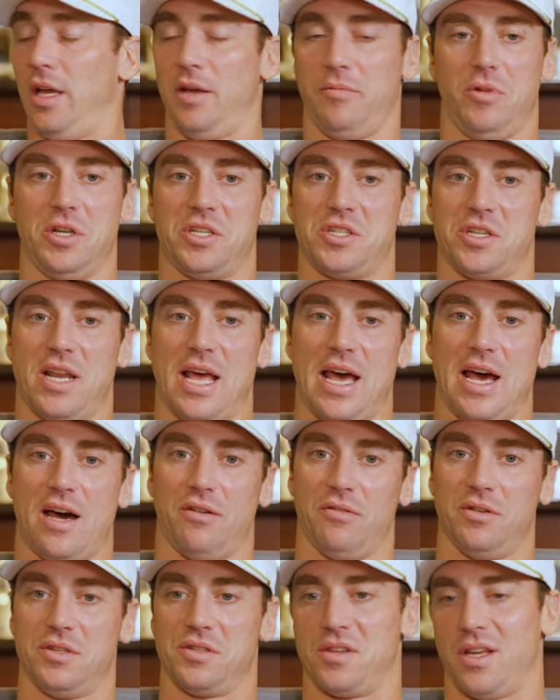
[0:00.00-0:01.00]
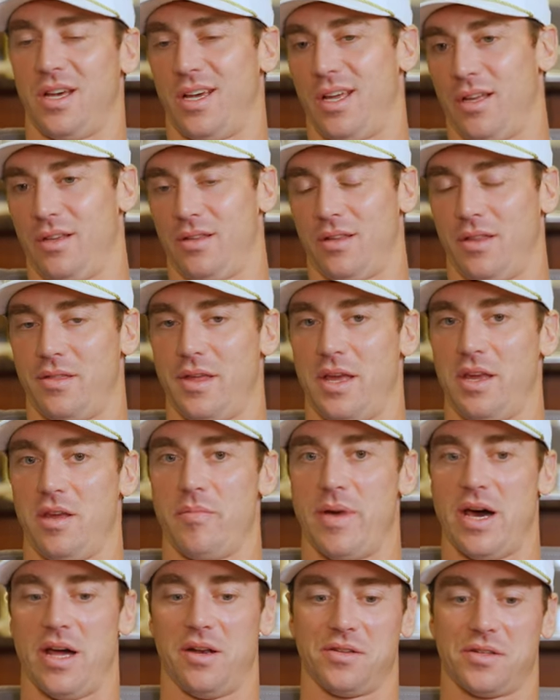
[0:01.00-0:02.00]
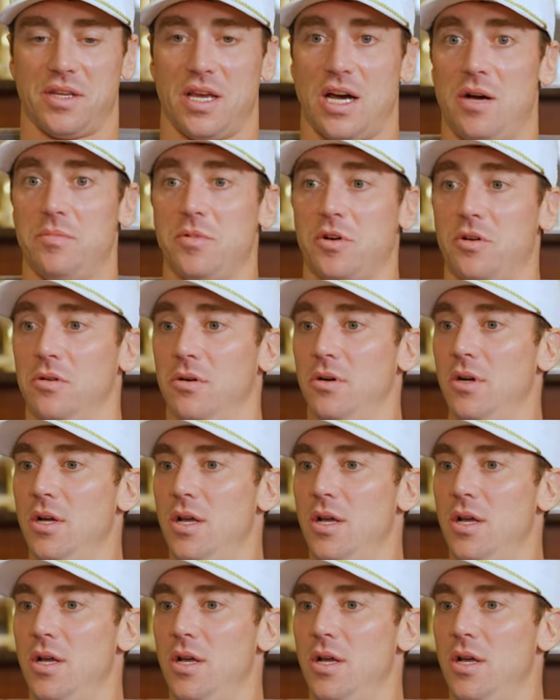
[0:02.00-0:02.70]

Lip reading: And which now is like, to think about it, is comical.